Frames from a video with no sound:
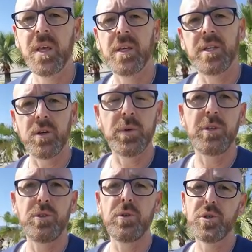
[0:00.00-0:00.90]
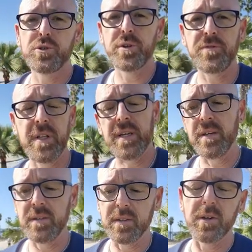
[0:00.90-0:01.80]
You know, when you use your dryft link
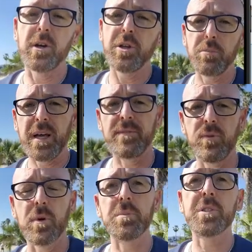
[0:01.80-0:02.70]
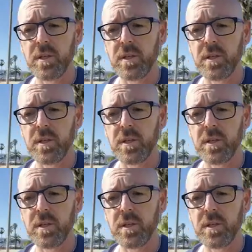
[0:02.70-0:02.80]
on all your platforms,